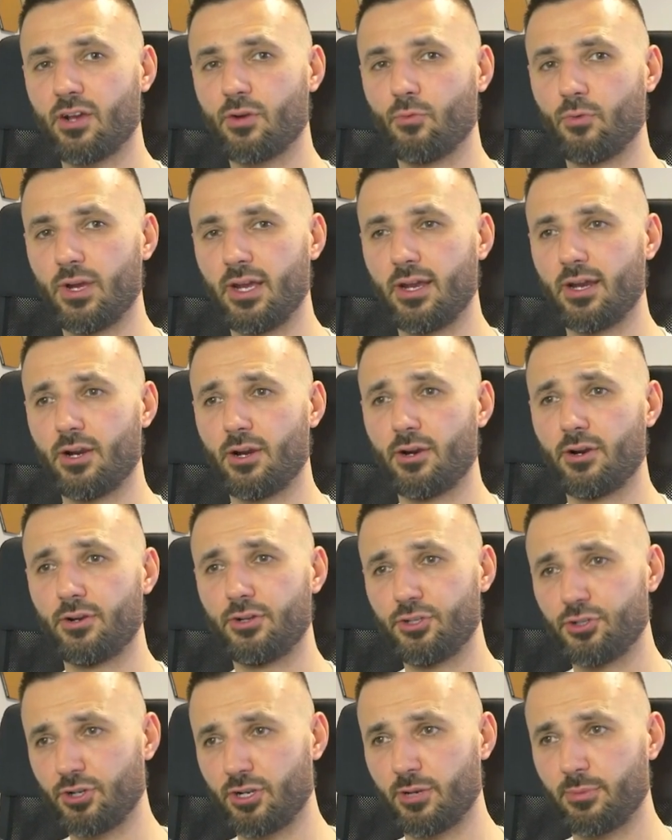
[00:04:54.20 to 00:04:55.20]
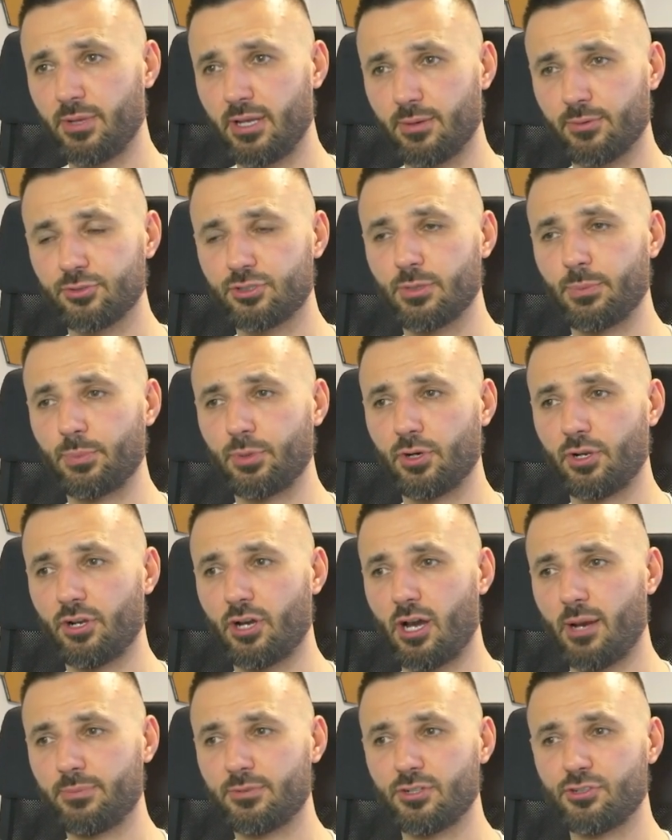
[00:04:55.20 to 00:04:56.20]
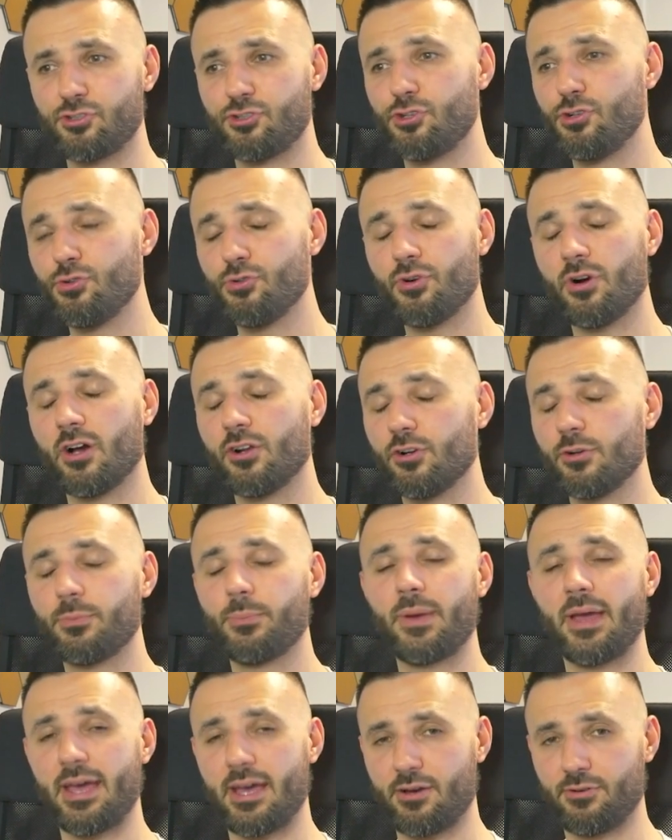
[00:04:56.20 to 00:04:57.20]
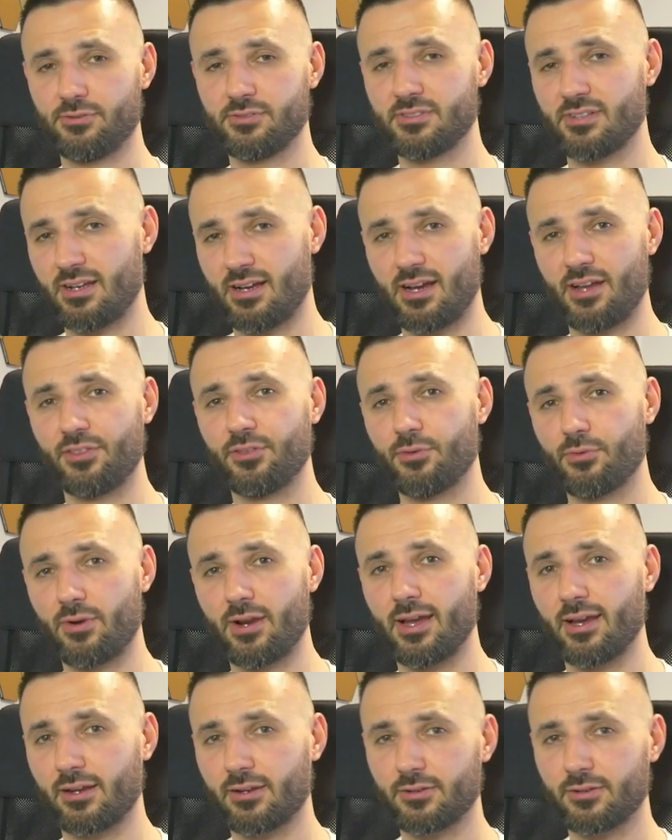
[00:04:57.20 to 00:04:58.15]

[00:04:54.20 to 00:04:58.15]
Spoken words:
where you're going to be able to put up to 200 pounds on the rack.